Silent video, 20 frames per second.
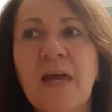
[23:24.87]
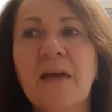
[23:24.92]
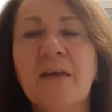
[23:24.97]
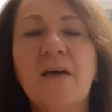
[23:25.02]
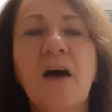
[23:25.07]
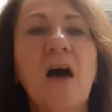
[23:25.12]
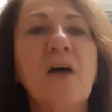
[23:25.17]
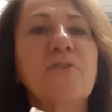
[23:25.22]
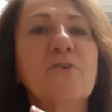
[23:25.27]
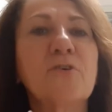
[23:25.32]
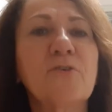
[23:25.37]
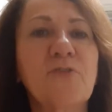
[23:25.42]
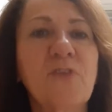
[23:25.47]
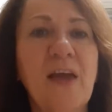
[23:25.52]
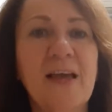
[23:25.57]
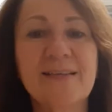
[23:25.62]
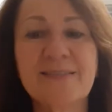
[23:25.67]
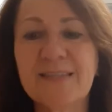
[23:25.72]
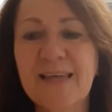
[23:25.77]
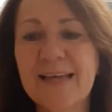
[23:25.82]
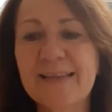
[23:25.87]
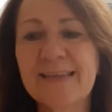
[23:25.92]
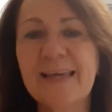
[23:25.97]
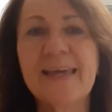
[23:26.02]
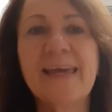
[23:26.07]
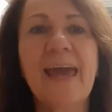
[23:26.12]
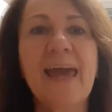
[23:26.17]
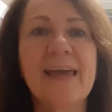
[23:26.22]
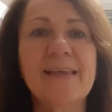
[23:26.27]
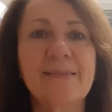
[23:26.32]
other things like the
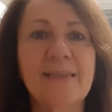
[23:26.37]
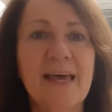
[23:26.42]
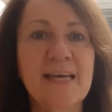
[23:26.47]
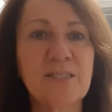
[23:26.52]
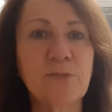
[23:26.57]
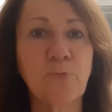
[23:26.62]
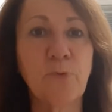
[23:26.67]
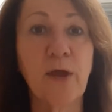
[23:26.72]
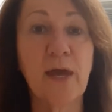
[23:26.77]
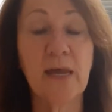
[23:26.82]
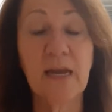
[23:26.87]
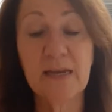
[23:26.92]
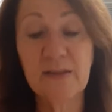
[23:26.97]
gay, lesbian.